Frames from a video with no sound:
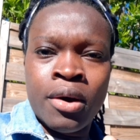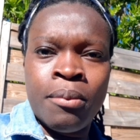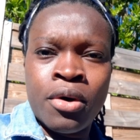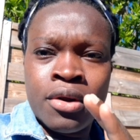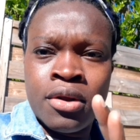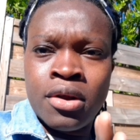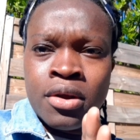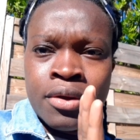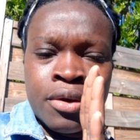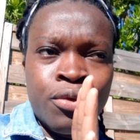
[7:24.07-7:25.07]
but
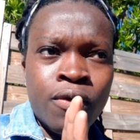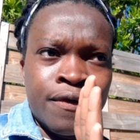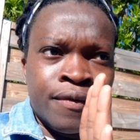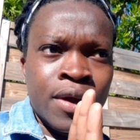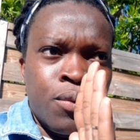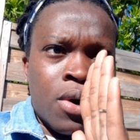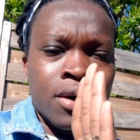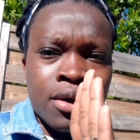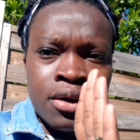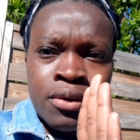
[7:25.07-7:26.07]
the roof it
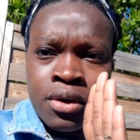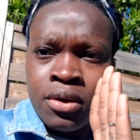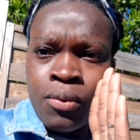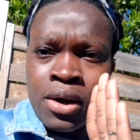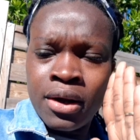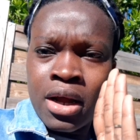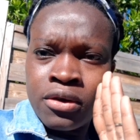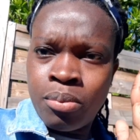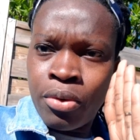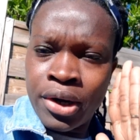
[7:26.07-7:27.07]
wanted a
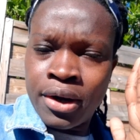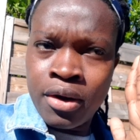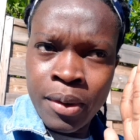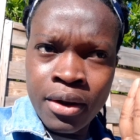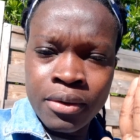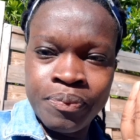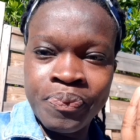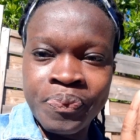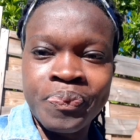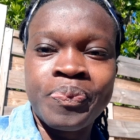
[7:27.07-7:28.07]
support in the middle.
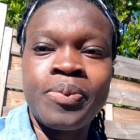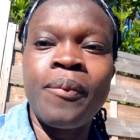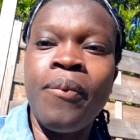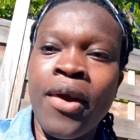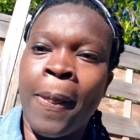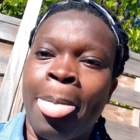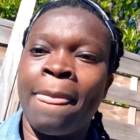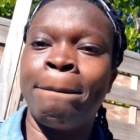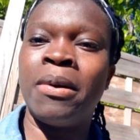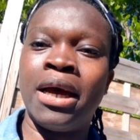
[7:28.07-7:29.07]

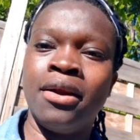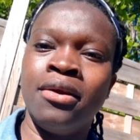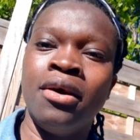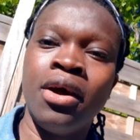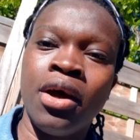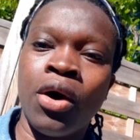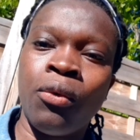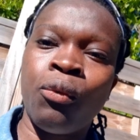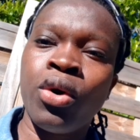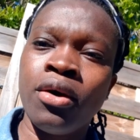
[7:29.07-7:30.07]
And
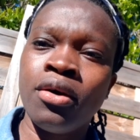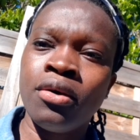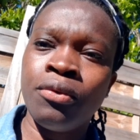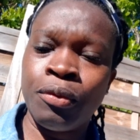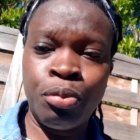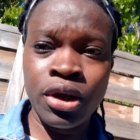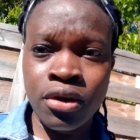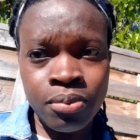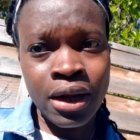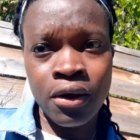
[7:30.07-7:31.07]
we put it
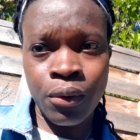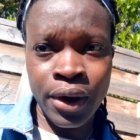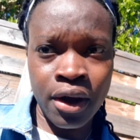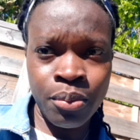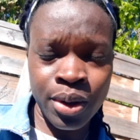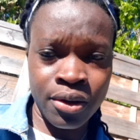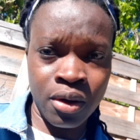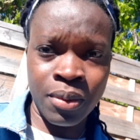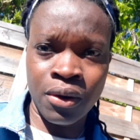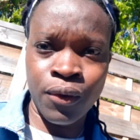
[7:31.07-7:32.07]
up like how we can put it
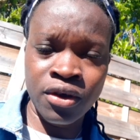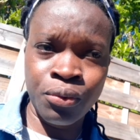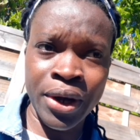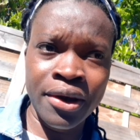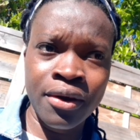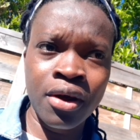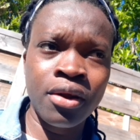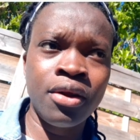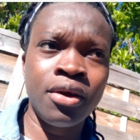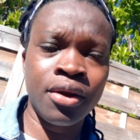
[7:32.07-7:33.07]
up and was waiting
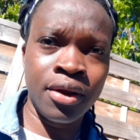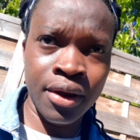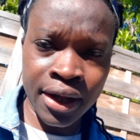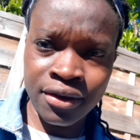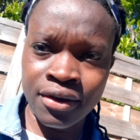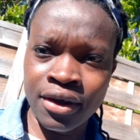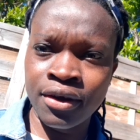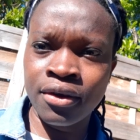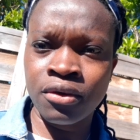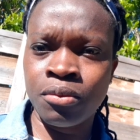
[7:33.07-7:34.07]
the next
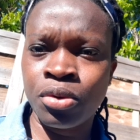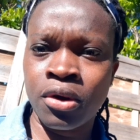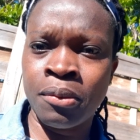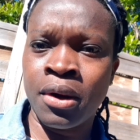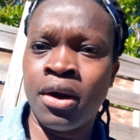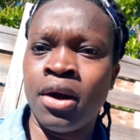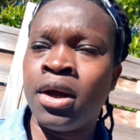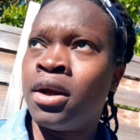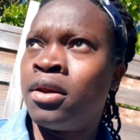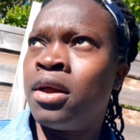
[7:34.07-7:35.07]
day to put up
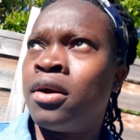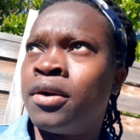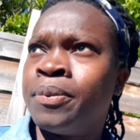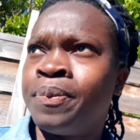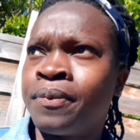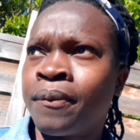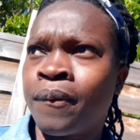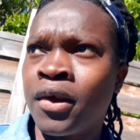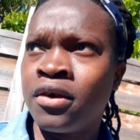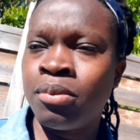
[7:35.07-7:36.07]
the
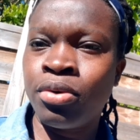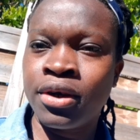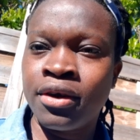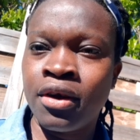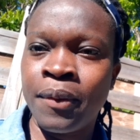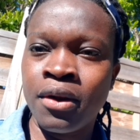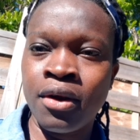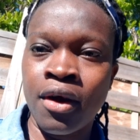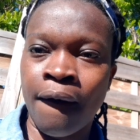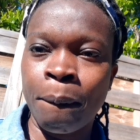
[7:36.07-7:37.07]
support in the middle.
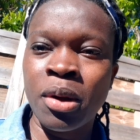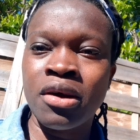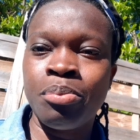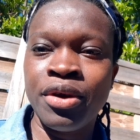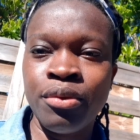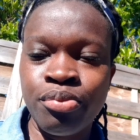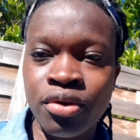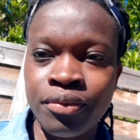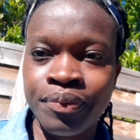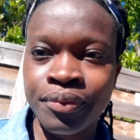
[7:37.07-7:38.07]
Mr. People,